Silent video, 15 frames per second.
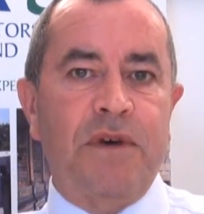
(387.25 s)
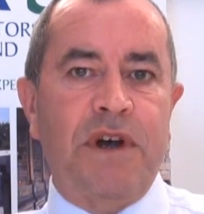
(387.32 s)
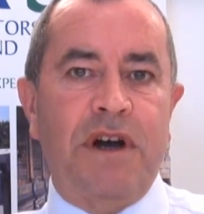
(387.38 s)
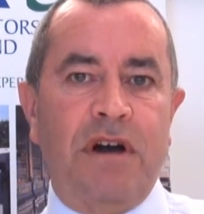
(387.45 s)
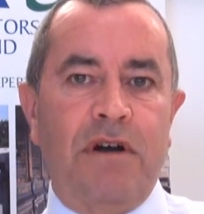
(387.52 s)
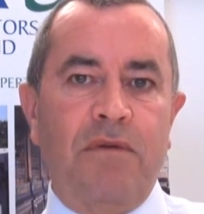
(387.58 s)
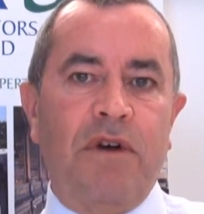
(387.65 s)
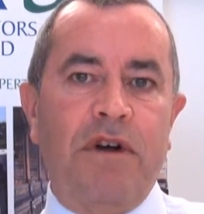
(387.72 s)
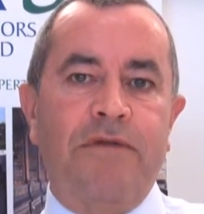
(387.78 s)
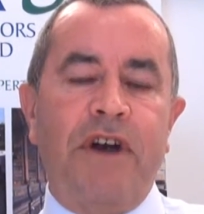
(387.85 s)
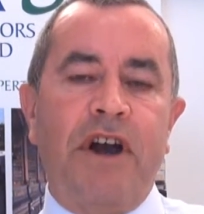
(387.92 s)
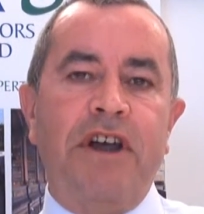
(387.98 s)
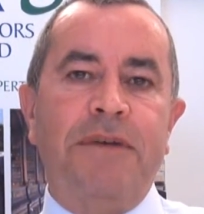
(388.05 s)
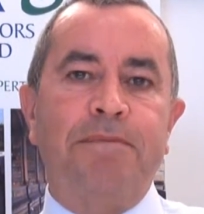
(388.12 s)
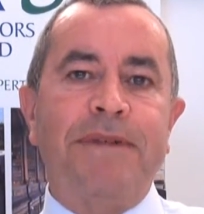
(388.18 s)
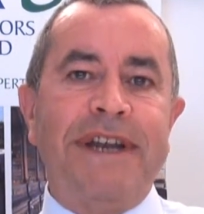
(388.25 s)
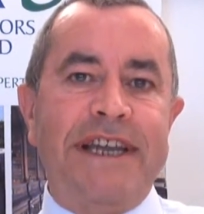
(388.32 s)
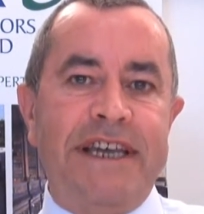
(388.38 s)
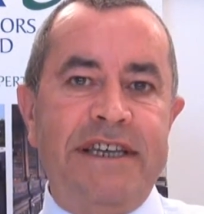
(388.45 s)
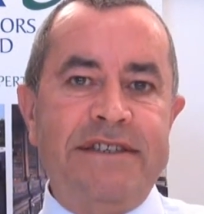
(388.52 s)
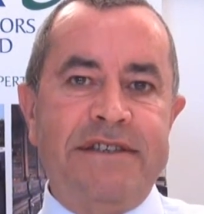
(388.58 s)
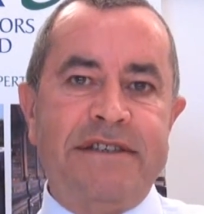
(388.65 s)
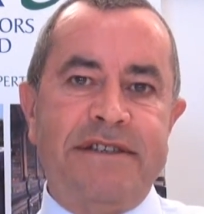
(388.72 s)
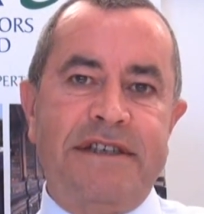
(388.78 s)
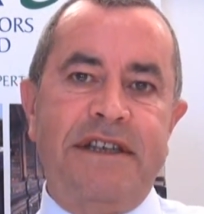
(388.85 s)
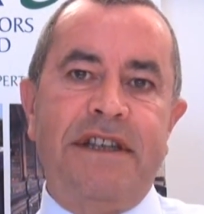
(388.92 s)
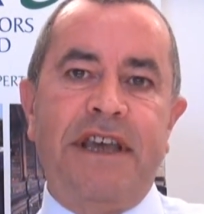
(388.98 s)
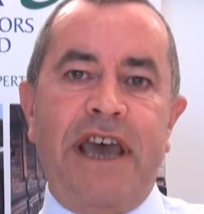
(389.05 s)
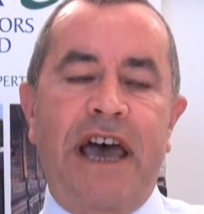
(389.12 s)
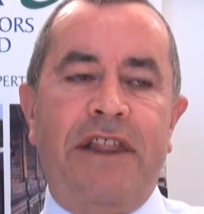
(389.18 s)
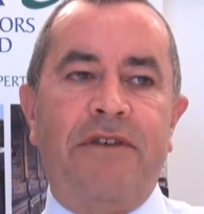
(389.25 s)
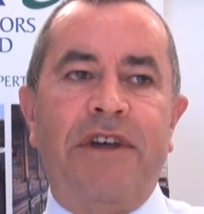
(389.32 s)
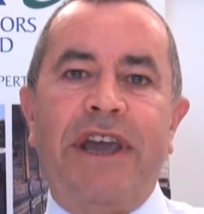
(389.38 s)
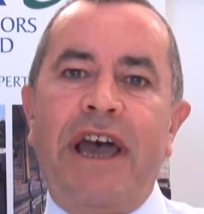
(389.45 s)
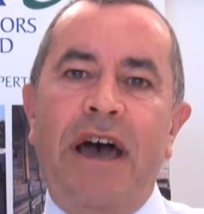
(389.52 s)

We're very pleased to see the gathering,